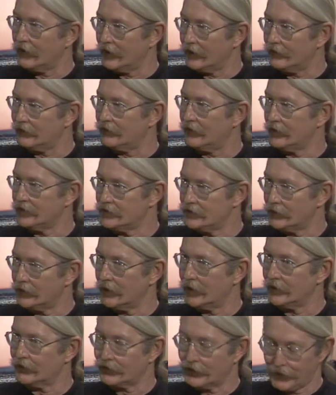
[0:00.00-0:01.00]
that you
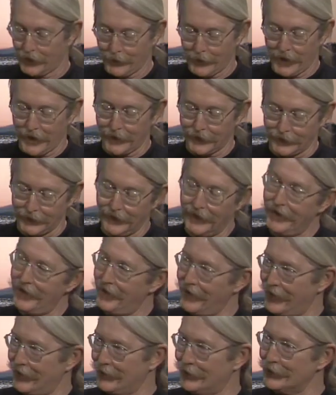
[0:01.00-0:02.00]
guys come out and
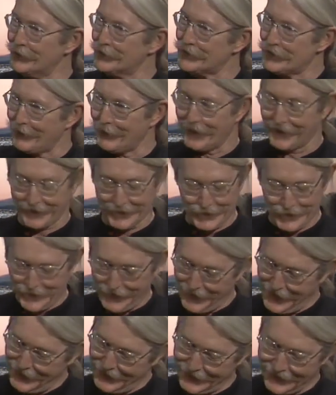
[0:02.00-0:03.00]
do something like it. It's
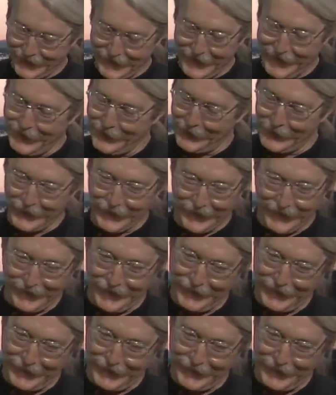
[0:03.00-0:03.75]
kind of neat.